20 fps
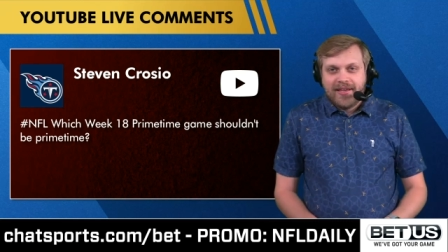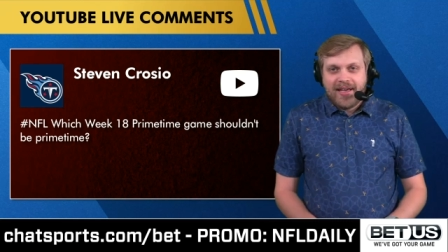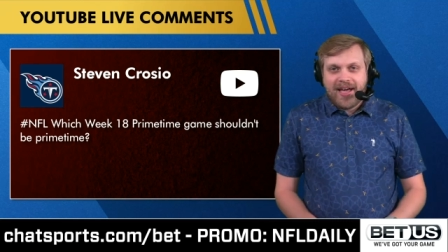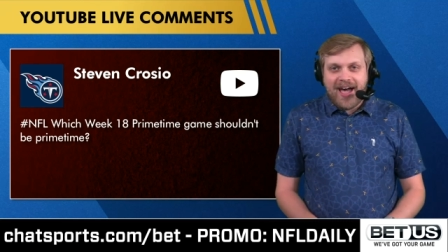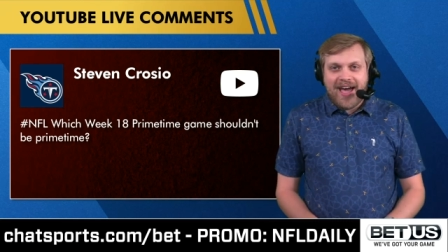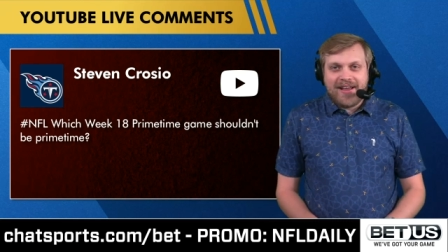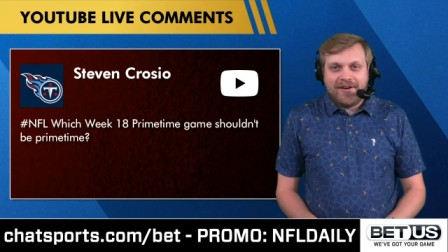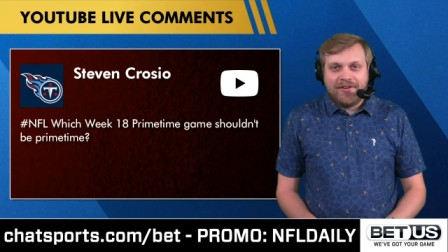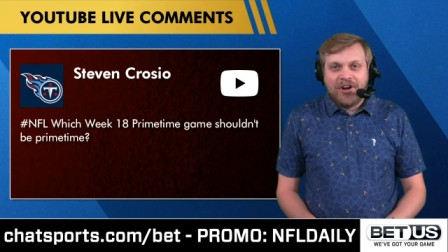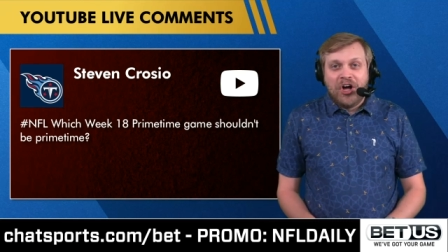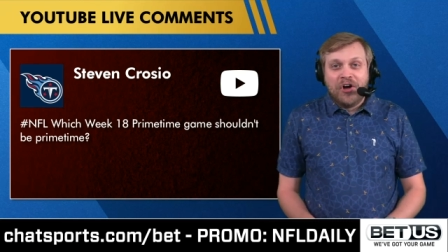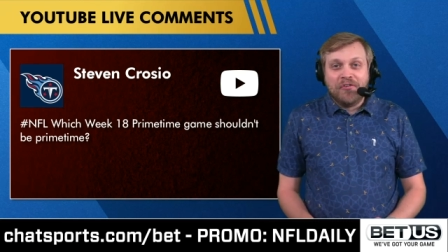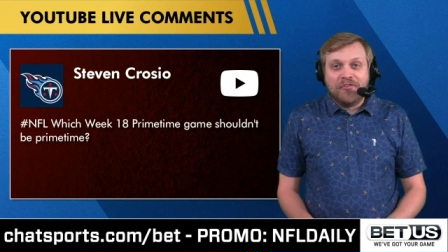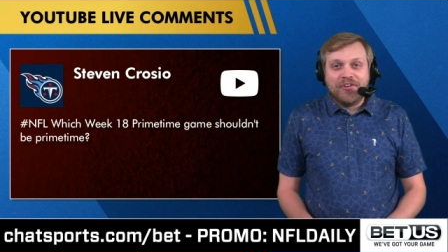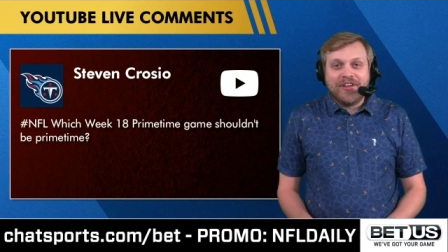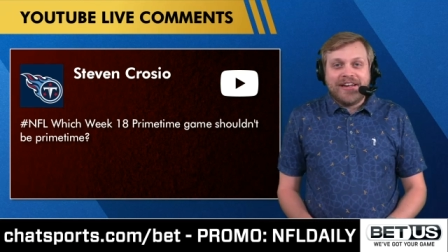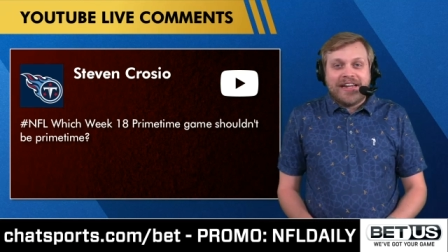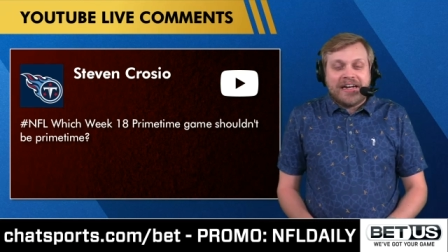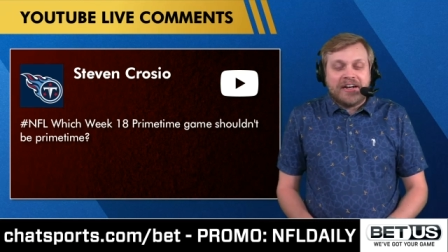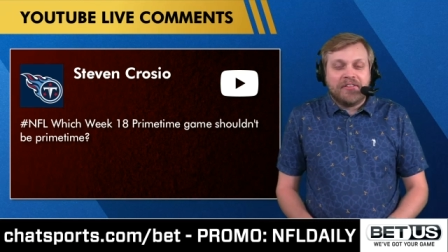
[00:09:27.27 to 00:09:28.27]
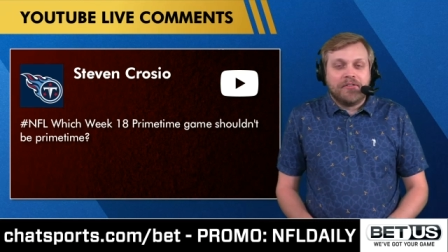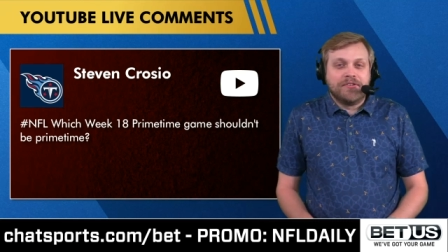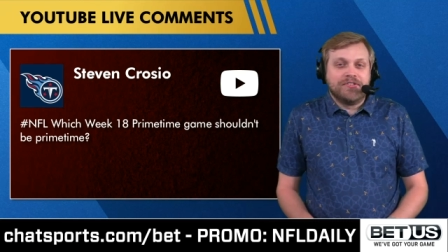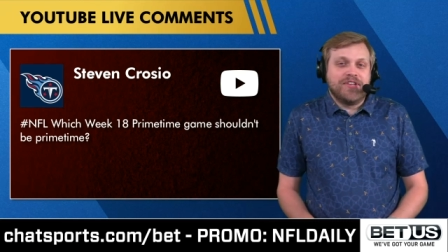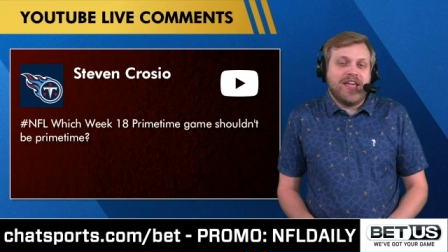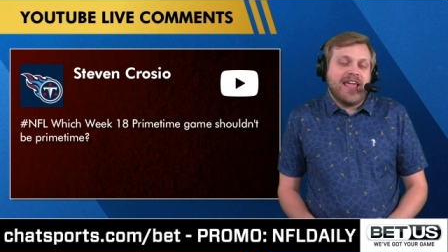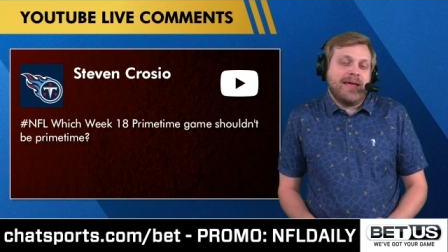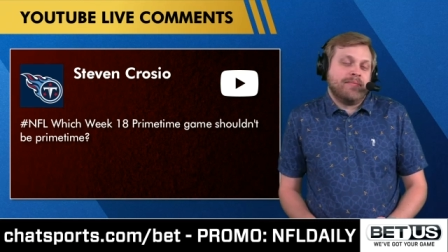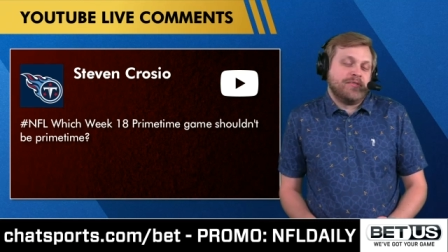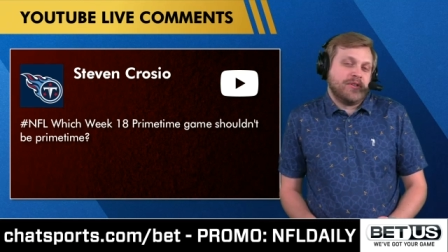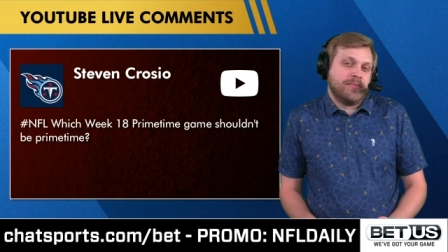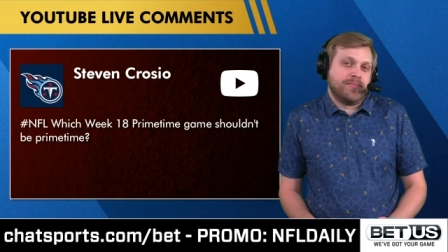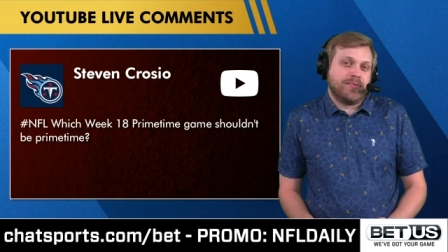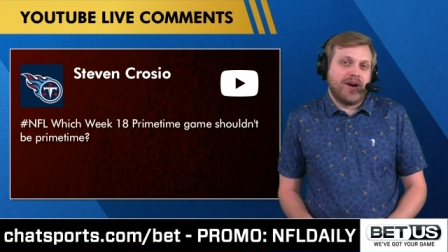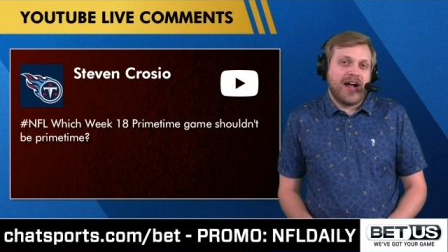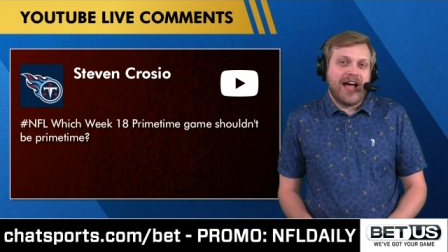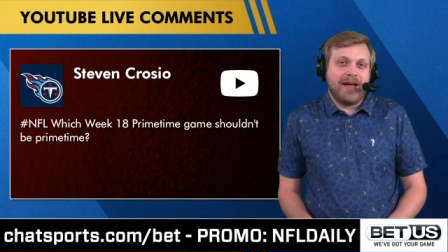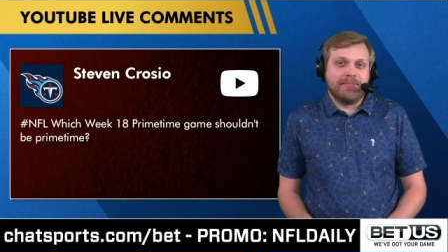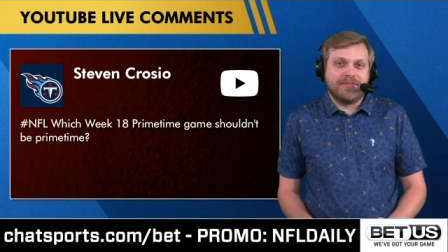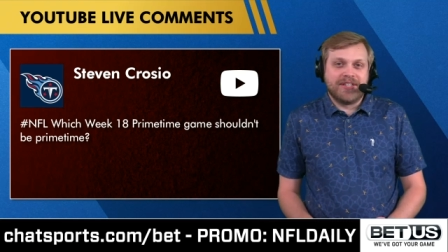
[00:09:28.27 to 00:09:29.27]
I don't know if you needed those games in
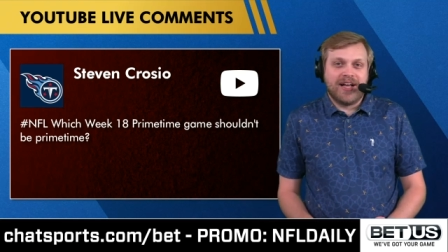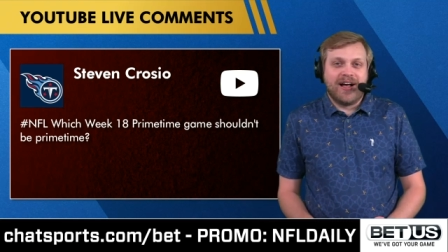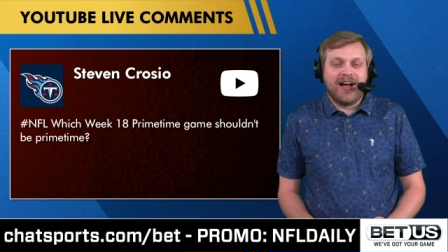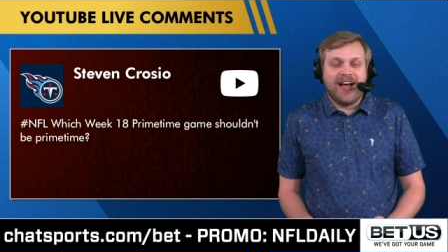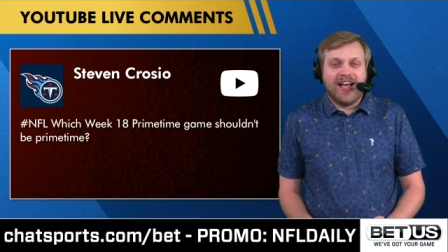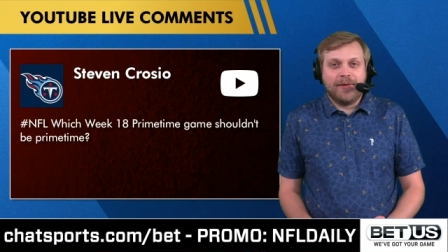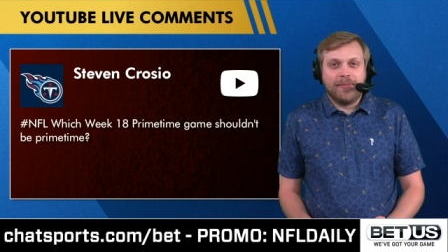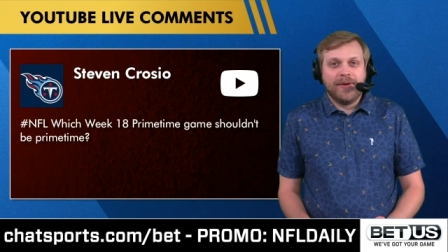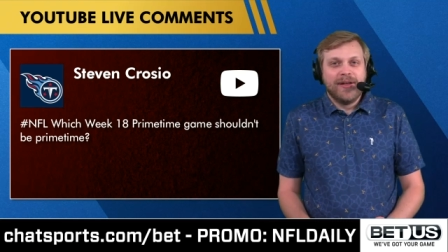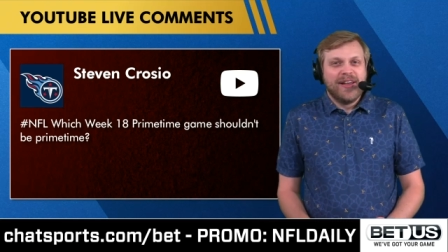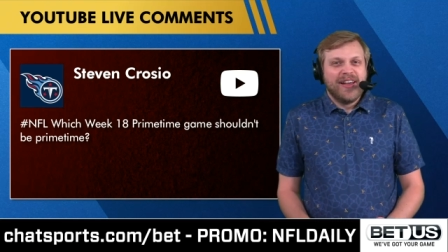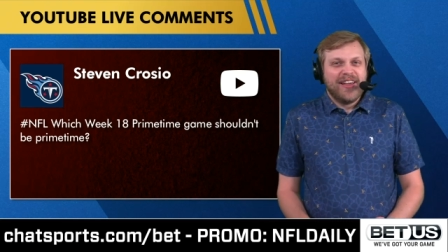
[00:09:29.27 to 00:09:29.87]
prime time.